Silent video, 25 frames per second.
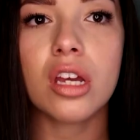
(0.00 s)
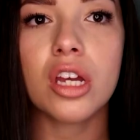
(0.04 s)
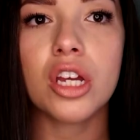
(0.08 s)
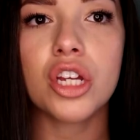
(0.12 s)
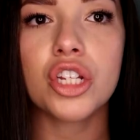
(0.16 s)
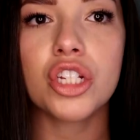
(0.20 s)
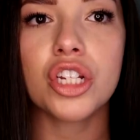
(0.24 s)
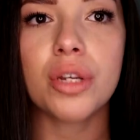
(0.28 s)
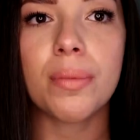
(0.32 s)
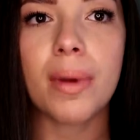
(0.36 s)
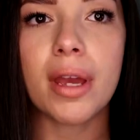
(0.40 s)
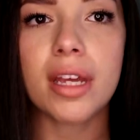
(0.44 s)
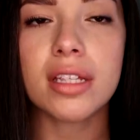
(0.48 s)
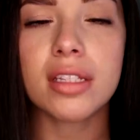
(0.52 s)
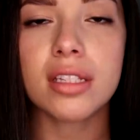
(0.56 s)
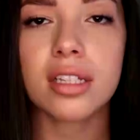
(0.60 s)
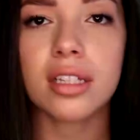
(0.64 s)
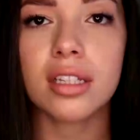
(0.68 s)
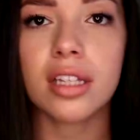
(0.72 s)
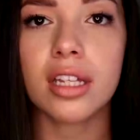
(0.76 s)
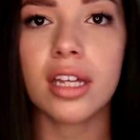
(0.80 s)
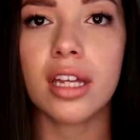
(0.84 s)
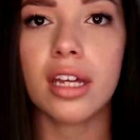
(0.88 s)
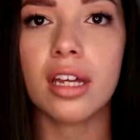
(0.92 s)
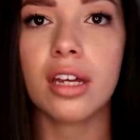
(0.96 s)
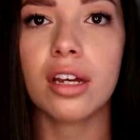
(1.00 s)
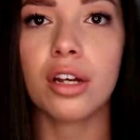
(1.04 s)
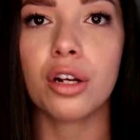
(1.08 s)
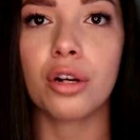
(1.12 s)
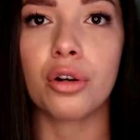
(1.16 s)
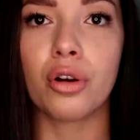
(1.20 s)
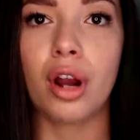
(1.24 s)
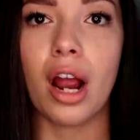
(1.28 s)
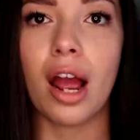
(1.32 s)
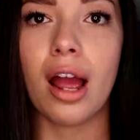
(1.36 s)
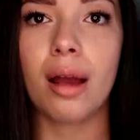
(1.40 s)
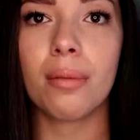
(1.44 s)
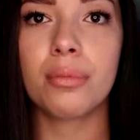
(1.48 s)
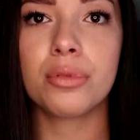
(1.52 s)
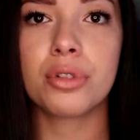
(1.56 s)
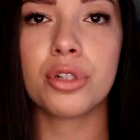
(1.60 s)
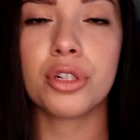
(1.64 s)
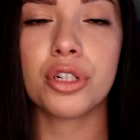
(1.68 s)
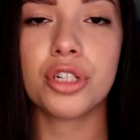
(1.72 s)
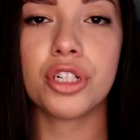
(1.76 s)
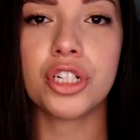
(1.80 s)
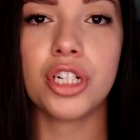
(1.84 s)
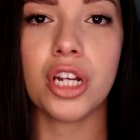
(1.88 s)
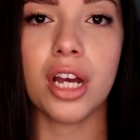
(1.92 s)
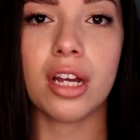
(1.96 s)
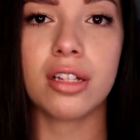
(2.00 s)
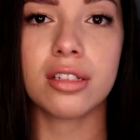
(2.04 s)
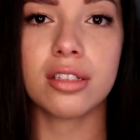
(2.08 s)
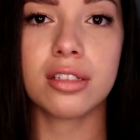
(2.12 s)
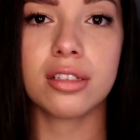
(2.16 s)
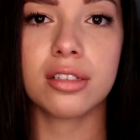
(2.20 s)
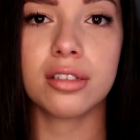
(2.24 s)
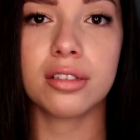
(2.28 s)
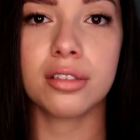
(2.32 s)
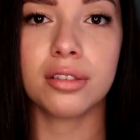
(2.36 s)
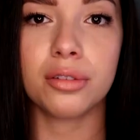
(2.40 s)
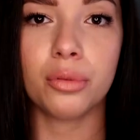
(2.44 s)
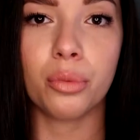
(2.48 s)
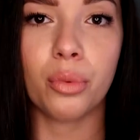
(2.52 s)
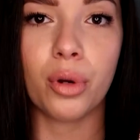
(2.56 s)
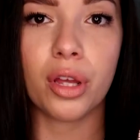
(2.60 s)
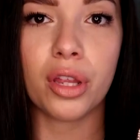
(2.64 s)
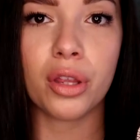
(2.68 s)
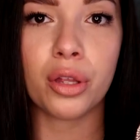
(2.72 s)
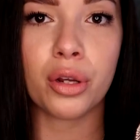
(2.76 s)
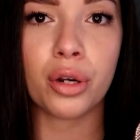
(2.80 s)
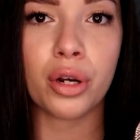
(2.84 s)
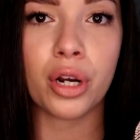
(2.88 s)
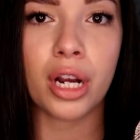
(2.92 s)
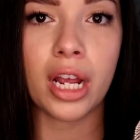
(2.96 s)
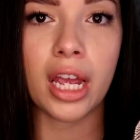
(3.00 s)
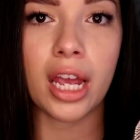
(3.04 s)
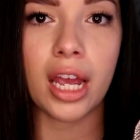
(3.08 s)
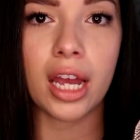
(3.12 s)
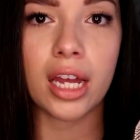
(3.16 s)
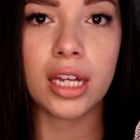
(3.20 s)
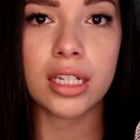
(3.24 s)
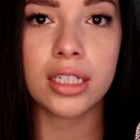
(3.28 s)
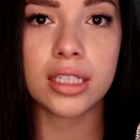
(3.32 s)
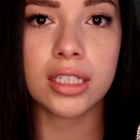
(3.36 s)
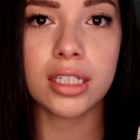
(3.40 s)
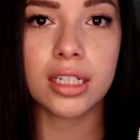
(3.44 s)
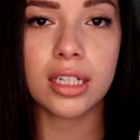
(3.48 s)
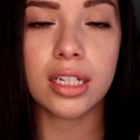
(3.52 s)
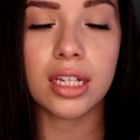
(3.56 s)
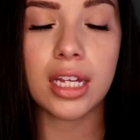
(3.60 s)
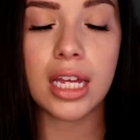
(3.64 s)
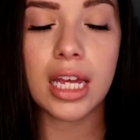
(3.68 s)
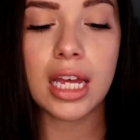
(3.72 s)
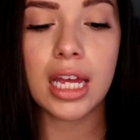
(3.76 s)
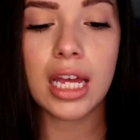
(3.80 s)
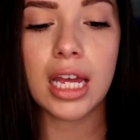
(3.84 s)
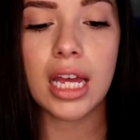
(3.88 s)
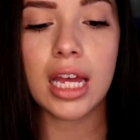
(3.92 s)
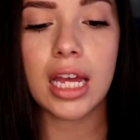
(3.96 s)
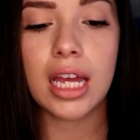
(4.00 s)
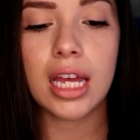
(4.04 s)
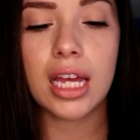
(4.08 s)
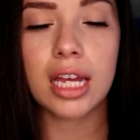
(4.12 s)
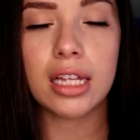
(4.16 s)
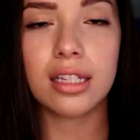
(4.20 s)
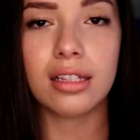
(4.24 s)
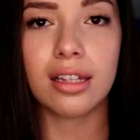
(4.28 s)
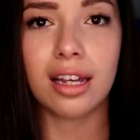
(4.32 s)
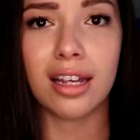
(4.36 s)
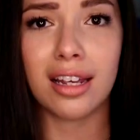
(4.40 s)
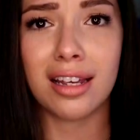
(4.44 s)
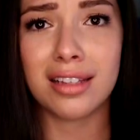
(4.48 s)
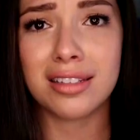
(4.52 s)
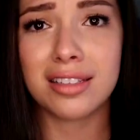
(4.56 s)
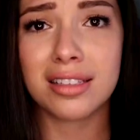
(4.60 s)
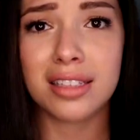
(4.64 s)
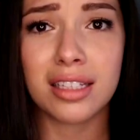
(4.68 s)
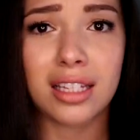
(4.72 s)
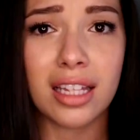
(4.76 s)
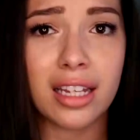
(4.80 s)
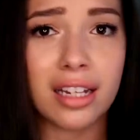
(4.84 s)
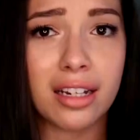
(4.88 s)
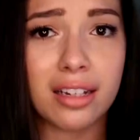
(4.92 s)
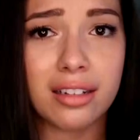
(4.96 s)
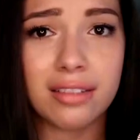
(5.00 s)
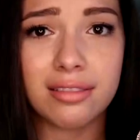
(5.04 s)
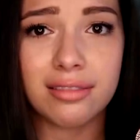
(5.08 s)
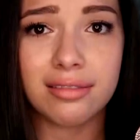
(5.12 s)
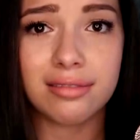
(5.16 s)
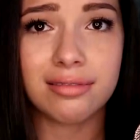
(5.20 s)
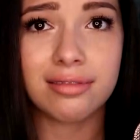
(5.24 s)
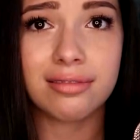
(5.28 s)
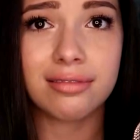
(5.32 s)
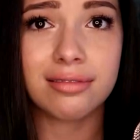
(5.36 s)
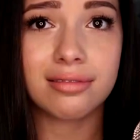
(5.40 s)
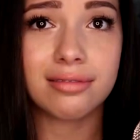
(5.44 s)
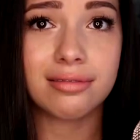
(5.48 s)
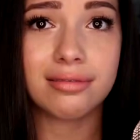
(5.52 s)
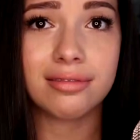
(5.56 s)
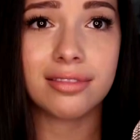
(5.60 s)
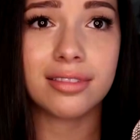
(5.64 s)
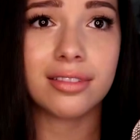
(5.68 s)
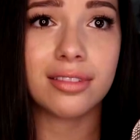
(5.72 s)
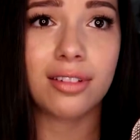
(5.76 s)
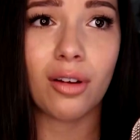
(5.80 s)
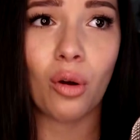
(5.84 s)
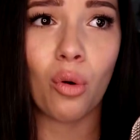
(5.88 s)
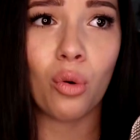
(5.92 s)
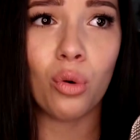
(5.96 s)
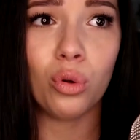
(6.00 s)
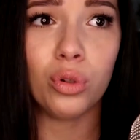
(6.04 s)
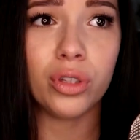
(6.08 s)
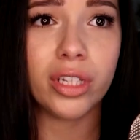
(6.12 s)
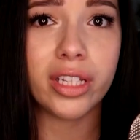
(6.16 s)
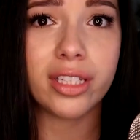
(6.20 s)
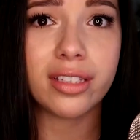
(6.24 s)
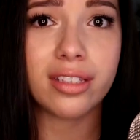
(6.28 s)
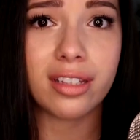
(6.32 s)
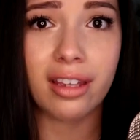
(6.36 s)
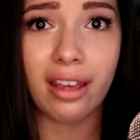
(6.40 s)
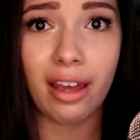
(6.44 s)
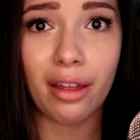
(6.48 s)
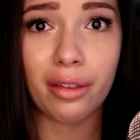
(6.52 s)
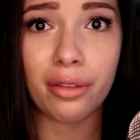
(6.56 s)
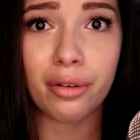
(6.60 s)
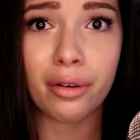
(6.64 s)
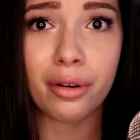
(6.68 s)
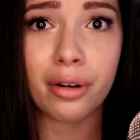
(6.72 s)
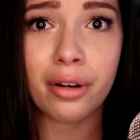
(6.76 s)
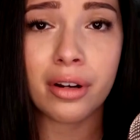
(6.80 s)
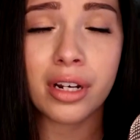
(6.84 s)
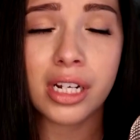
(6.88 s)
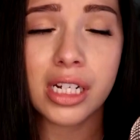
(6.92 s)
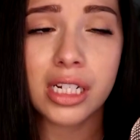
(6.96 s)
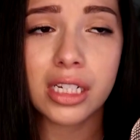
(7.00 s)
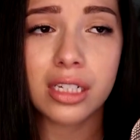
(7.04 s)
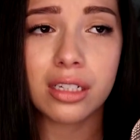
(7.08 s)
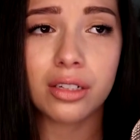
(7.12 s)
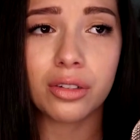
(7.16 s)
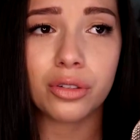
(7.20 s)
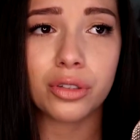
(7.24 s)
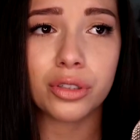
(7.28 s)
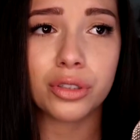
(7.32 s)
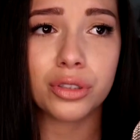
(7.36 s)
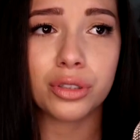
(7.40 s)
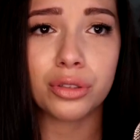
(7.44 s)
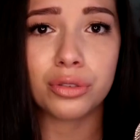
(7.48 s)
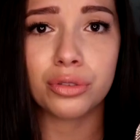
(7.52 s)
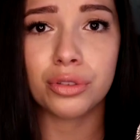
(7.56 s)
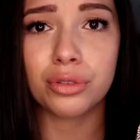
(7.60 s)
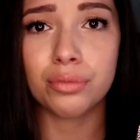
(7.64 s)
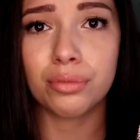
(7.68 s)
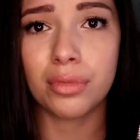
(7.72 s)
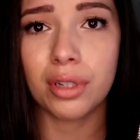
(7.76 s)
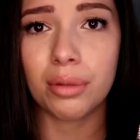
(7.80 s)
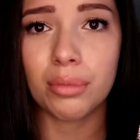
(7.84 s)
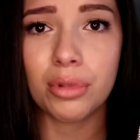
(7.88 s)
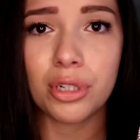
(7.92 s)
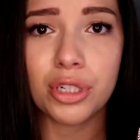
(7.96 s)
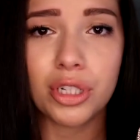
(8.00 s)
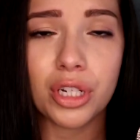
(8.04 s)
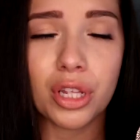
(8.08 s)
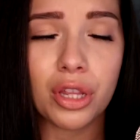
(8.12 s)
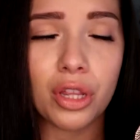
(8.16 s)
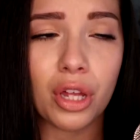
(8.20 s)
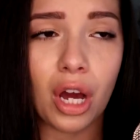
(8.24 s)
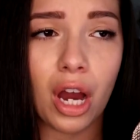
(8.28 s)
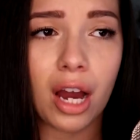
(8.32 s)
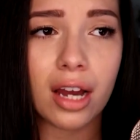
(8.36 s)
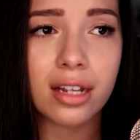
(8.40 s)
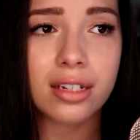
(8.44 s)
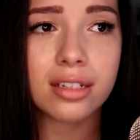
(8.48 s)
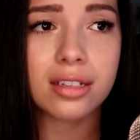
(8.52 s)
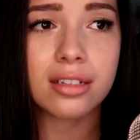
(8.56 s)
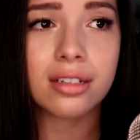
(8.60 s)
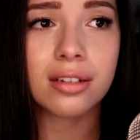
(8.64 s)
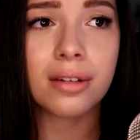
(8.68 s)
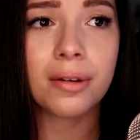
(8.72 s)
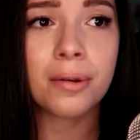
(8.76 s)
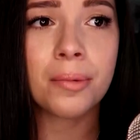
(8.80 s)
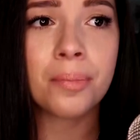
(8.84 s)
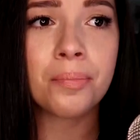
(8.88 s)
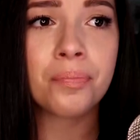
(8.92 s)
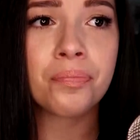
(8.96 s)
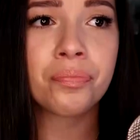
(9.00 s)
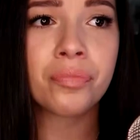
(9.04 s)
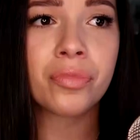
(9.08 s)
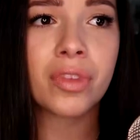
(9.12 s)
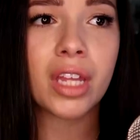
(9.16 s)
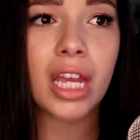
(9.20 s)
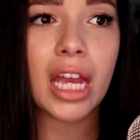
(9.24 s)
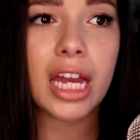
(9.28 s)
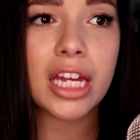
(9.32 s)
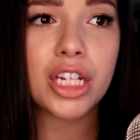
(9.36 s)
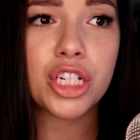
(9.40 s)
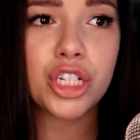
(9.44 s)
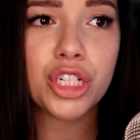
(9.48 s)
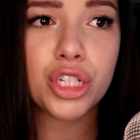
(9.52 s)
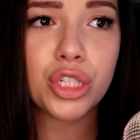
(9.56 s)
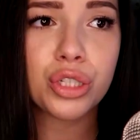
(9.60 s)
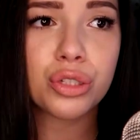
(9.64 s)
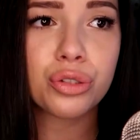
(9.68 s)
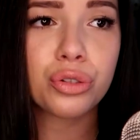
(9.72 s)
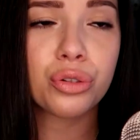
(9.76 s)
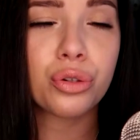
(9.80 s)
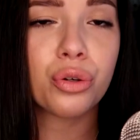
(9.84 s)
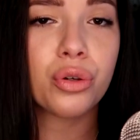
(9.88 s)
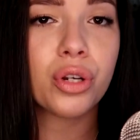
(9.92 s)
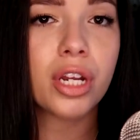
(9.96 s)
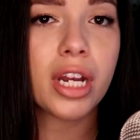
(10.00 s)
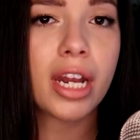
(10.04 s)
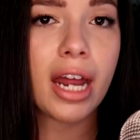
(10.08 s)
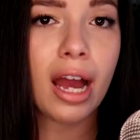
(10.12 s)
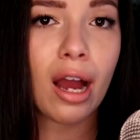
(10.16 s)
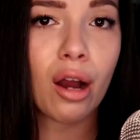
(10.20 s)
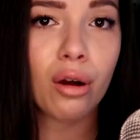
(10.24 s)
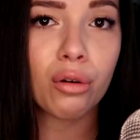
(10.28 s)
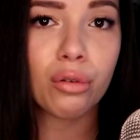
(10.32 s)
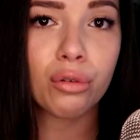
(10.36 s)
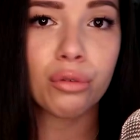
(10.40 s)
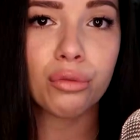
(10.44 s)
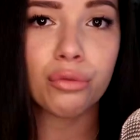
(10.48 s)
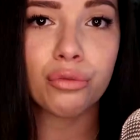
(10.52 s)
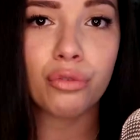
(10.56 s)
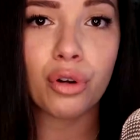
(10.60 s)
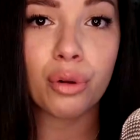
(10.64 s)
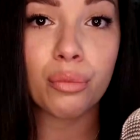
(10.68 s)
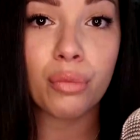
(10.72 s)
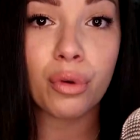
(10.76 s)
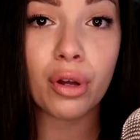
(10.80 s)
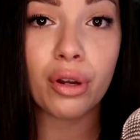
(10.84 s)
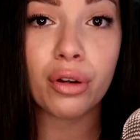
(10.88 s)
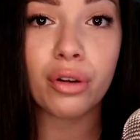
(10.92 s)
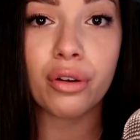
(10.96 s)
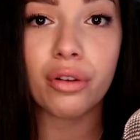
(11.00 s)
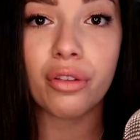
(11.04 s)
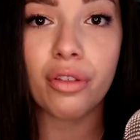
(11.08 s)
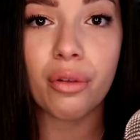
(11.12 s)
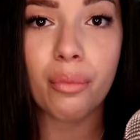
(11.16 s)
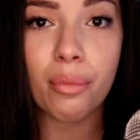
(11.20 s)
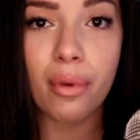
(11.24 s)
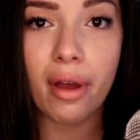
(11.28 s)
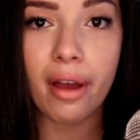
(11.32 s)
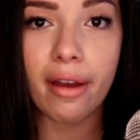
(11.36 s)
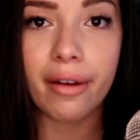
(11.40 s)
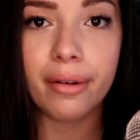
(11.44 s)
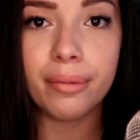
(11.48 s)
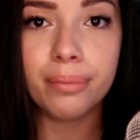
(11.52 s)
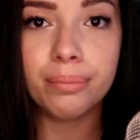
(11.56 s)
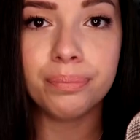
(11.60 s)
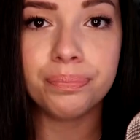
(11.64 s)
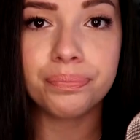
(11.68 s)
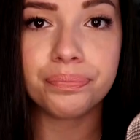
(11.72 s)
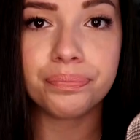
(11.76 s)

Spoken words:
she basically grabbed her chest with her hand, I guess to hold it together, or so maybe she thought, and she scooted out from under the bed,